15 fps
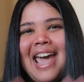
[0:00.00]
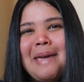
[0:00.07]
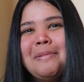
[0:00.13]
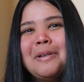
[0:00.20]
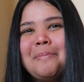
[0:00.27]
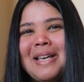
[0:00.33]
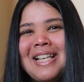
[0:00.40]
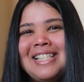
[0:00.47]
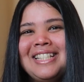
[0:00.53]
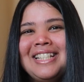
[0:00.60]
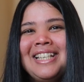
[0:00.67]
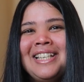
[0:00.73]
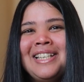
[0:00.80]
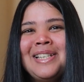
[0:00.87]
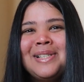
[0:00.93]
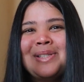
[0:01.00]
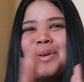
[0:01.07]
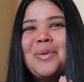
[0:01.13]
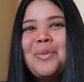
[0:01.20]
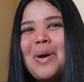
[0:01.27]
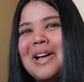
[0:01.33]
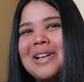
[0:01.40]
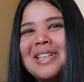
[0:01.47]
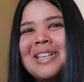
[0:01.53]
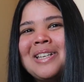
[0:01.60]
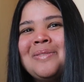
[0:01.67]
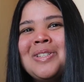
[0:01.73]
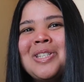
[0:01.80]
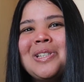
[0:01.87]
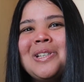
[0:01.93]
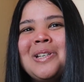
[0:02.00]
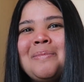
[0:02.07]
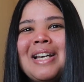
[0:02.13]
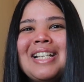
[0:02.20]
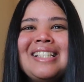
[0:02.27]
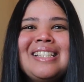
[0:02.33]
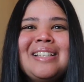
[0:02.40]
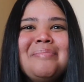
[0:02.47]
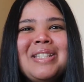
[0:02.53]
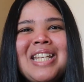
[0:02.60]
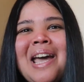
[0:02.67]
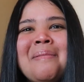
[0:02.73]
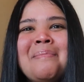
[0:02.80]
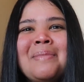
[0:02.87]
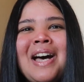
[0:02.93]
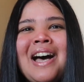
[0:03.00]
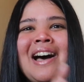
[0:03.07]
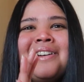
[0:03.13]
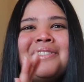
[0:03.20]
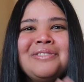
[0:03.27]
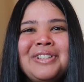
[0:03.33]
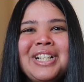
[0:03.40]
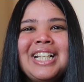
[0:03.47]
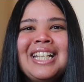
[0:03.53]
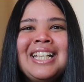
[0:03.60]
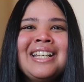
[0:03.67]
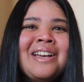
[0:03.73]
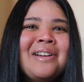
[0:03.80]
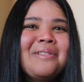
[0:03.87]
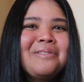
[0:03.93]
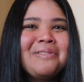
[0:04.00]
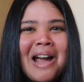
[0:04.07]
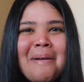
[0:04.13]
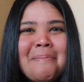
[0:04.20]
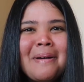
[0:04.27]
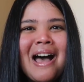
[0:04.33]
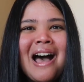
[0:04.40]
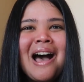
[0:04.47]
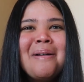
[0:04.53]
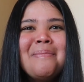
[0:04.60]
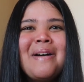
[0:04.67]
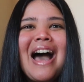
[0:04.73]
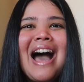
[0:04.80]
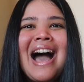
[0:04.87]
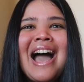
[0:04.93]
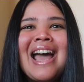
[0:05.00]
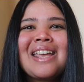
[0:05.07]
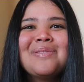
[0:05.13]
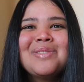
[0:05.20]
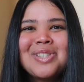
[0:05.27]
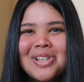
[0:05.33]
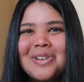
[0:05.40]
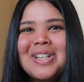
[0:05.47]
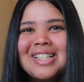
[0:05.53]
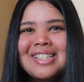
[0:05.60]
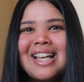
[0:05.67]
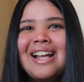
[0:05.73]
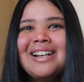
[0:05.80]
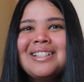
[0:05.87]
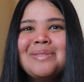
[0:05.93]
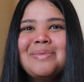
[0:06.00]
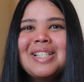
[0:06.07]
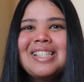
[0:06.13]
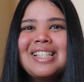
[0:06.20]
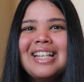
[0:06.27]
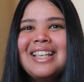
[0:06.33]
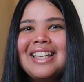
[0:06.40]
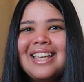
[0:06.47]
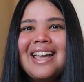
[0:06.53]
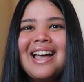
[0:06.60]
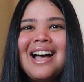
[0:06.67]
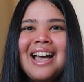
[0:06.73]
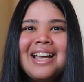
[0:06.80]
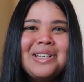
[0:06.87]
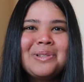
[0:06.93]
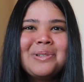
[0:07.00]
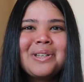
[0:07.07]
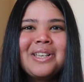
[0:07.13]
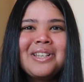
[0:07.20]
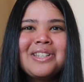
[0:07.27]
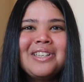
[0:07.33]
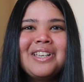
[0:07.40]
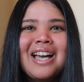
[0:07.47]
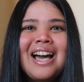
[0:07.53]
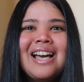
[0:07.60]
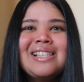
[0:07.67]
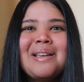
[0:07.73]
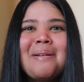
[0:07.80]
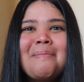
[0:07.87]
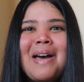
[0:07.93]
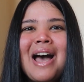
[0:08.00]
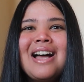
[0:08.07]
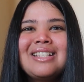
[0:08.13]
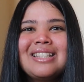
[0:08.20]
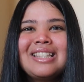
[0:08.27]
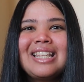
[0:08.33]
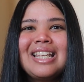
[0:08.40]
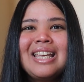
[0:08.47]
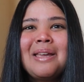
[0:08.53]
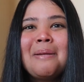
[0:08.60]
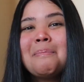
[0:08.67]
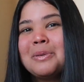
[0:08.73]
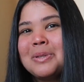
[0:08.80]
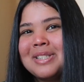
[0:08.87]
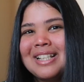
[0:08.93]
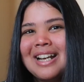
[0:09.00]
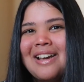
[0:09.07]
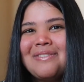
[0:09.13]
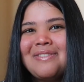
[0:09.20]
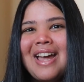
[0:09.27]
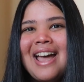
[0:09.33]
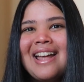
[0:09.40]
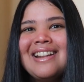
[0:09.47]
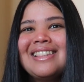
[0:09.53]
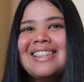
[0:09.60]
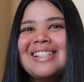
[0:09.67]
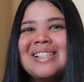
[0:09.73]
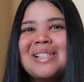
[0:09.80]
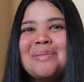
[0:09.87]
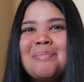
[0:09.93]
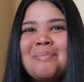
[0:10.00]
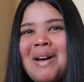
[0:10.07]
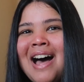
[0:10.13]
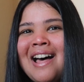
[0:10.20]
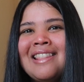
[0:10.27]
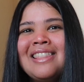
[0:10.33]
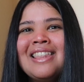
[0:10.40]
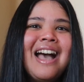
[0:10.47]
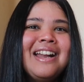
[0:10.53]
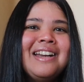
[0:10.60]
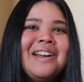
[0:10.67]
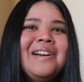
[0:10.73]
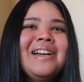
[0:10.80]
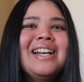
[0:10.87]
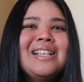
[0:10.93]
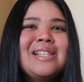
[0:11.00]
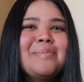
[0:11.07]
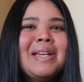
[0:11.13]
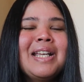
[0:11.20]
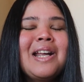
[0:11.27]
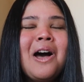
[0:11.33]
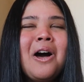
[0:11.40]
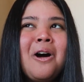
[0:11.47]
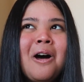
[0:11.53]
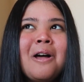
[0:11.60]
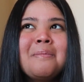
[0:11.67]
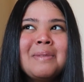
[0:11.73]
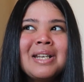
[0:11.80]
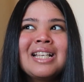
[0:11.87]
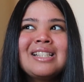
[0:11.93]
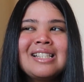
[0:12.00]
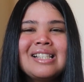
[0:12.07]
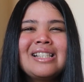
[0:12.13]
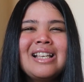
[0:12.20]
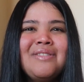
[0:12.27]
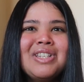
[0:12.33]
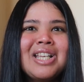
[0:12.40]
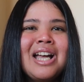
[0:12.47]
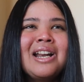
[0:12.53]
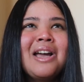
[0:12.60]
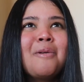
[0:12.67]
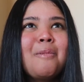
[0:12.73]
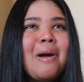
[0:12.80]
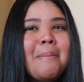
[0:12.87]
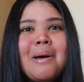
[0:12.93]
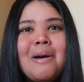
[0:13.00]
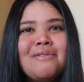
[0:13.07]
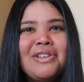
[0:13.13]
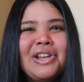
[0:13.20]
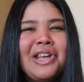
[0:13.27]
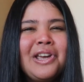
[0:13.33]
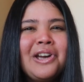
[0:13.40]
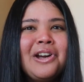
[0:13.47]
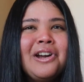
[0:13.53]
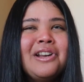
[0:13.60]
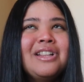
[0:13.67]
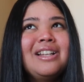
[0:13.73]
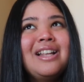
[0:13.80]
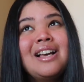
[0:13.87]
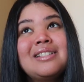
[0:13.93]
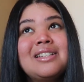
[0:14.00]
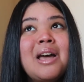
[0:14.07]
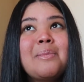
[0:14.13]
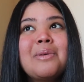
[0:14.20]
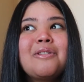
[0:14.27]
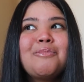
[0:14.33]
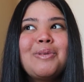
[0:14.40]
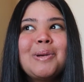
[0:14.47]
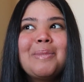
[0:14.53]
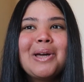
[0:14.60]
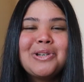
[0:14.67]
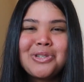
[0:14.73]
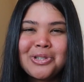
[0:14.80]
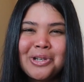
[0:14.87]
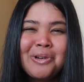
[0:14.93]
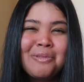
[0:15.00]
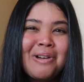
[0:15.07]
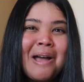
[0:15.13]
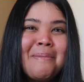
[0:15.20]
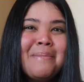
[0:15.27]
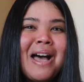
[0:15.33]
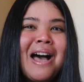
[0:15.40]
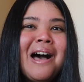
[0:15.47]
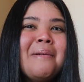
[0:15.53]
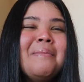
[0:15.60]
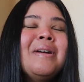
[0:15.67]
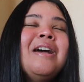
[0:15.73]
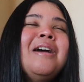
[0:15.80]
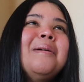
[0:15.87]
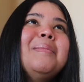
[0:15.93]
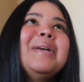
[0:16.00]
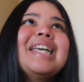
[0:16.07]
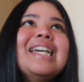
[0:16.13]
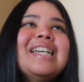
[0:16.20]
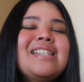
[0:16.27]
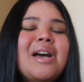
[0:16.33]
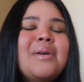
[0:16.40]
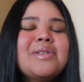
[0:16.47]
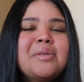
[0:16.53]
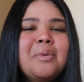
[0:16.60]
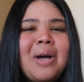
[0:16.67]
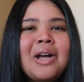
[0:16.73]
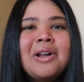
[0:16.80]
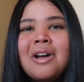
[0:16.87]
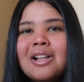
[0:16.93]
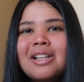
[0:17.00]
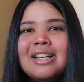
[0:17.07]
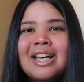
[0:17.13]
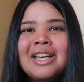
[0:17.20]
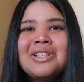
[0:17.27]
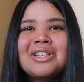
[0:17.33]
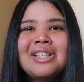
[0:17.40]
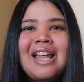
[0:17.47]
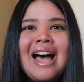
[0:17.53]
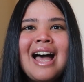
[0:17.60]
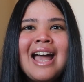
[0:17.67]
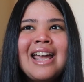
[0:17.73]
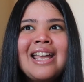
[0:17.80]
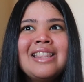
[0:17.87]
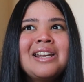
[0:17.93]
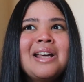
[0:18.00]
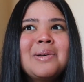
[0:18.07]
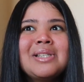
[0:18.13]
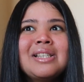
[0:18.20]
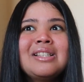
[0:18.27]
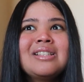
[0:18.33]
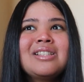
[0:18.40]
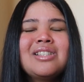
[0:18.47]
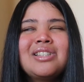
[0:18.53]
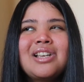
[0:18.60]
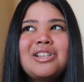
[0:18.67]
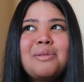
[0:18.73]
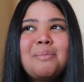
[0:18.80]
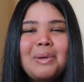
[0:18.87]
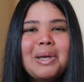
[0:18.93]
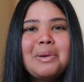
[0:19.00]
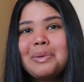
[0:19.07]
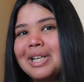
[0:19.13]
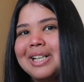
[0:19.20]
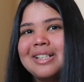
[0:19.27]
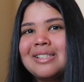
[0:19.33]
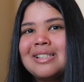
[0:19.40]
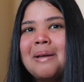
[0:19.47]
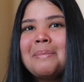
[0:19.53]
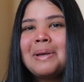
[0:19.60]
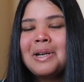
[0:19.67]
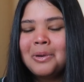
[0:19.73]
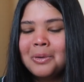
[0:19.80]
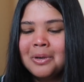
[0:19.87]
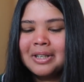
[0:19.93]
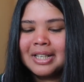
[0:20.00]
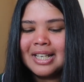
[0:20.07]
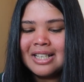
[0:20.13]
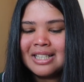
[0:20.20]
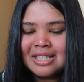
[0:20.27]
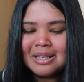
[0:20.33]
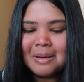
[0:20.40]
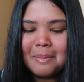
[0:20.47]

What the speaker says: Hey book besties, welcome to my September reading wrap up. I am so excited to be sitting here and talking to you guys about the books that I read this month. I know it has been a hot minute since I've done a wrap up video. The last time would have been my June wrap up because I was away on holiday in July and then I was in such a big reading slump in August.